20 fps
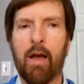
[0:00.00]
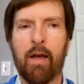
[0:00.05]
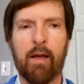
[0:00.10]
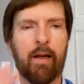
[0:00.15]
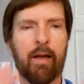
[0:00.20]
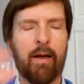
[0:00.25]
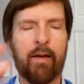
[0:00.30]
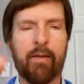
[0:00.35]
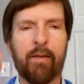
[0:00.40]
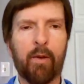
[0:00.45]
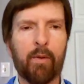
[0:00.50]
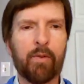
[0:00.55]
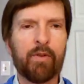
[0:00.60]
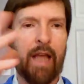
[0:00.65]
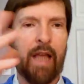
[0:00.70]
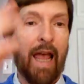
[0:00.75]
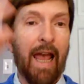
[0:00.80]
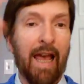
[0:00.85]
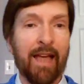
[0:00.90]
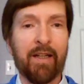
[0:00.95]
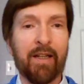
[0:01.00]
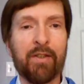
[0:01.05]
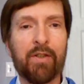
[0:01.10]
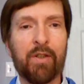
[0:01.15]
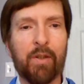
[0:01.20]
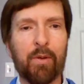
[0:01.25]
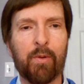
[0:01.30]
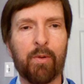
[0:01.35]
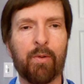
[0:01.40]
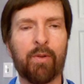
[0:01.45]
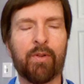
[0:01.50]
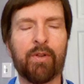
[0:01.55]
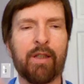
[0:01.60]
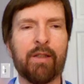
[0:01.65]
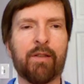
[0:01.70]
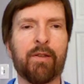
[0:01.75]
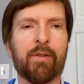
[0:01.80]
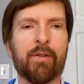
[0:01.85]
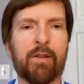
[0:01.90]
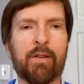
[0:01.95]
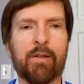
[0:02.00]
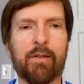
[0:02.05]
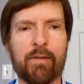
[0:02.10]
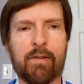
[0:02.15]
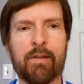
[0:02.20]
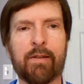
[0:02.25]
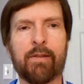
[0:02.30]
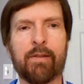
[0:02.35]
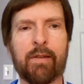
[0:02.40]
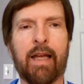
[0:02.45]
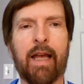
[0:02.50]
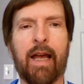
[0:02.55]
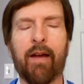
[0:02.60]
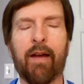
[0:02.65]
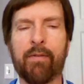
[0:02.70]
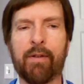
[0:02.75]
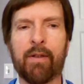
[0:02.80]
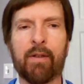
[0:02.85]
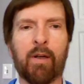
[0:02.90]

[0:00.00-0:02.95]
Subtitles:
those attitudes that you have.